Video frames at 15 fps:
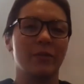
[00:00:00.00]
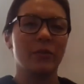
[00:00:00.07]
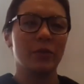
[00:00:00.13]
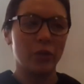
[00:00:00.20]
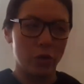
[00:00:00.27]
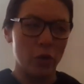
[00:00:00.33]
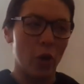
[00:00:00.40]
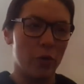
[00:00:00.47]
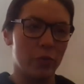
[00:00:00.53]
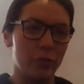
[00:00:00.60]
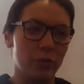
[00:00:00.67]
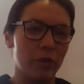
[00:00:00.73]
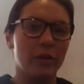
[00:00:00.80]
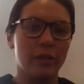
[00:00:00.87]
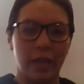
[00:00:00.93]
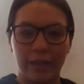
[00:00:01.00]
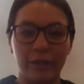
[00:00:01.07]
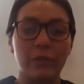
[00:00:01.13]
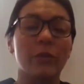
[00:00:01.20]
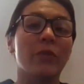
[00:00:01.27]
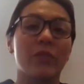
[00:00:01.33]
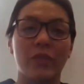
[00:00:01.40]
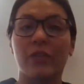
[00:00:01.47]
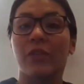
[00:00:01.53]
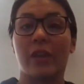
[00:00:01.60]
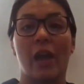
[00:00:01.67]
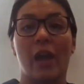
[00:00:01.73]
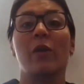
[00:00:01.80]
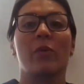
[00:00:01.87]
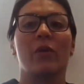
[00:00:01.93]
you know, like Lucy the
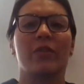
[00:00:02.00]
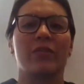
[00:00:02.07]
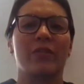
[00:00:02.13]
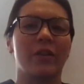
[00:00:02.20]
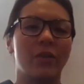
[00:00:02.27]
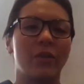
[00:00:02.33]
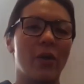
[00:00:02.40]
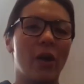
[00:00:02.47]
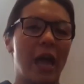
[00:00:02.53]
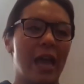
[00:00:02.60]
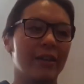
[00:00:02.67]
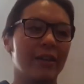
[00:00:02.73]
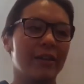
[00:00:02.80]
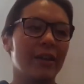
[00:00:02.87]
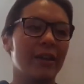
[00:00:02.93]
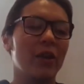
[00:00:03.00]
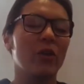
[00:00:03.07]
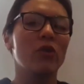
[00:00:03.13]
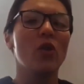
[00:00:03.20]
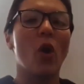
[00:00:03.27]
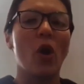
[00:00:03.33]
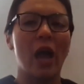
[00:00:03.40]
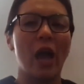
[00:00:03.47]
gay person and not